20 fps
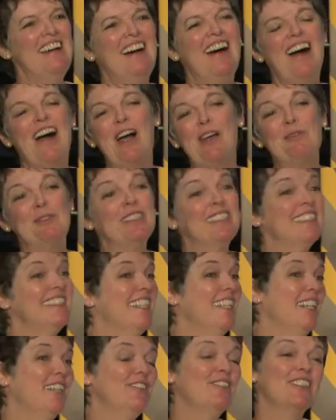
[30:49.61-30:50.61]
I was
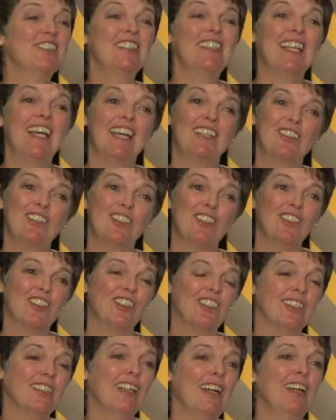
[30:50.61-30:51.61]
never that
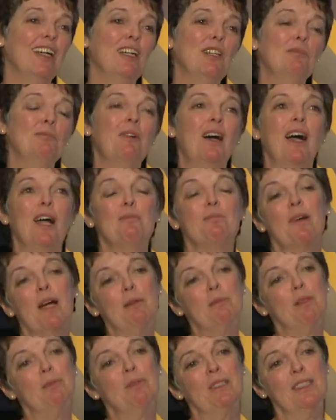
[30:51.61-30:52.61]
girl. Um, I
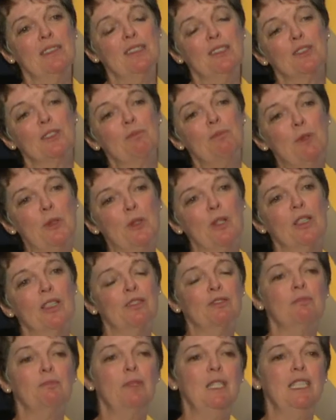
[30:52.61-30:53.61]
probably there's more
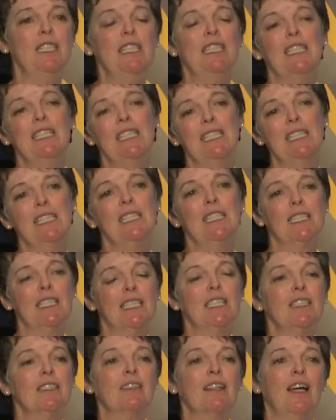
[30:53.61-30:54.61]
of me in the
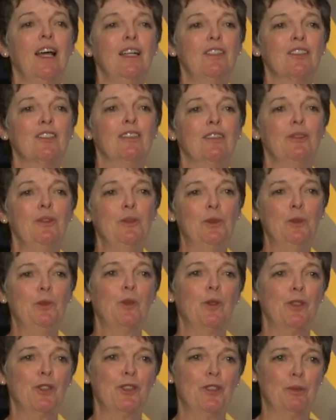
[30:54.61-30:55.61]
little cousin who
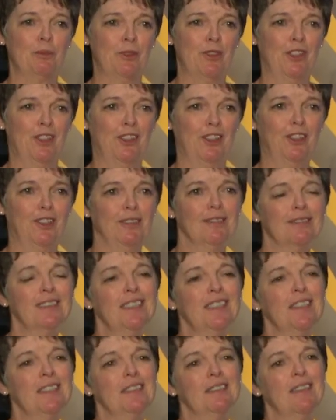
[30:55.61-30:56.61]
worships her.
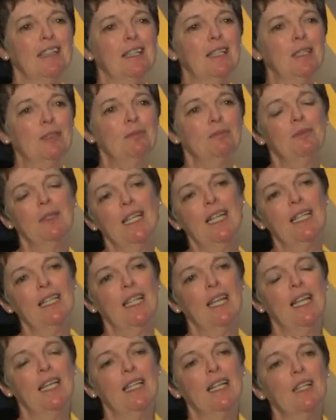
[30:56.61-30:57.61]
Um, and,
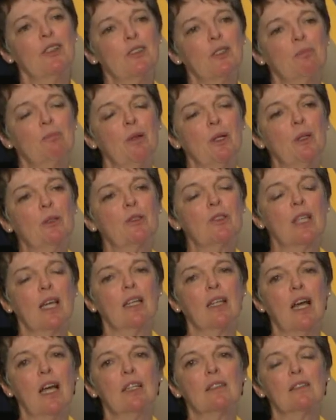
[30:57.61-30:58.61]
and I suppose,
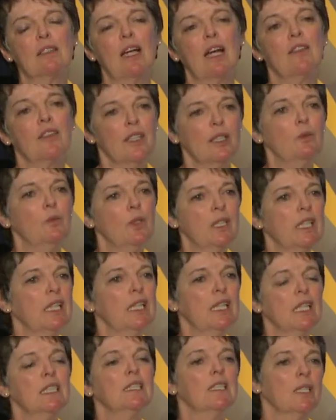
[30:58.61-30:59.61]
I, I, I, think one of the
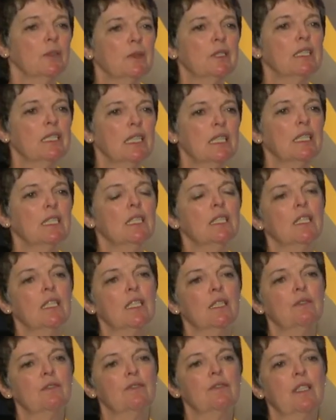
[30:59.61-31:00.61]
things I was thinking
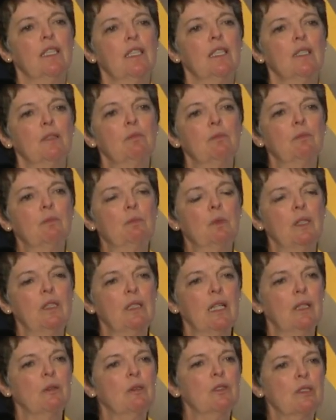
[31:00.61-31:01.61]
of uh, when
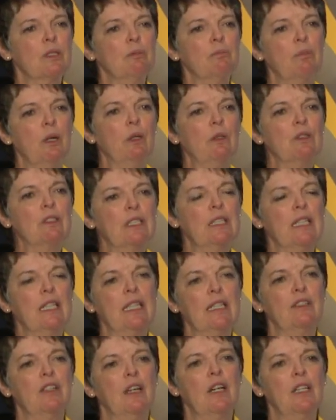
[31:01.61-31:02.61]
I was composing
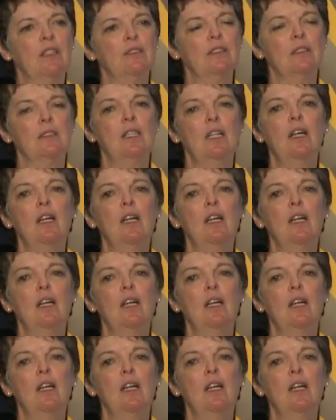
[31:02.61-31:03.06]
that novel